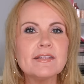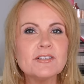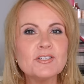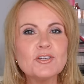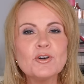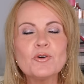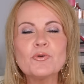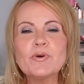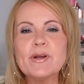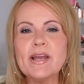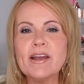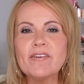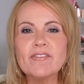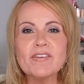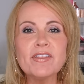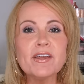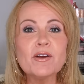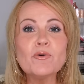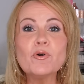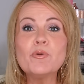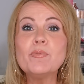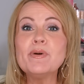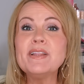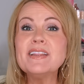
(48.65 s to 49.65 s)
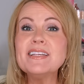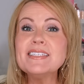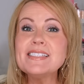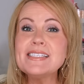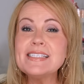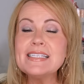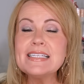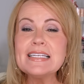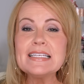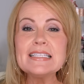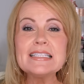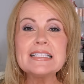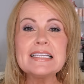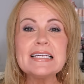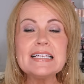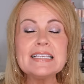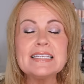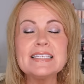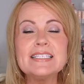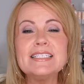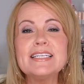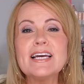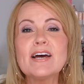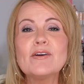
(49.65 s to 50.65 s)
the jewelry, everything will be listed and
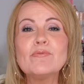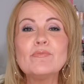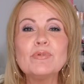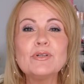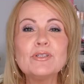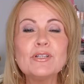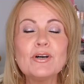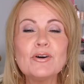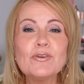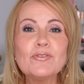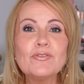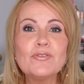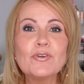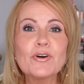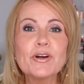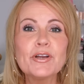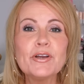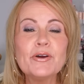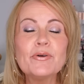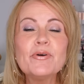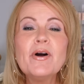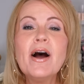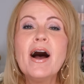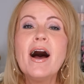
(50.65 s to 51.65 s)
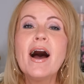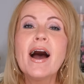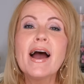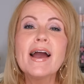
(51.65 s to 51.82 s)
linked down below for you.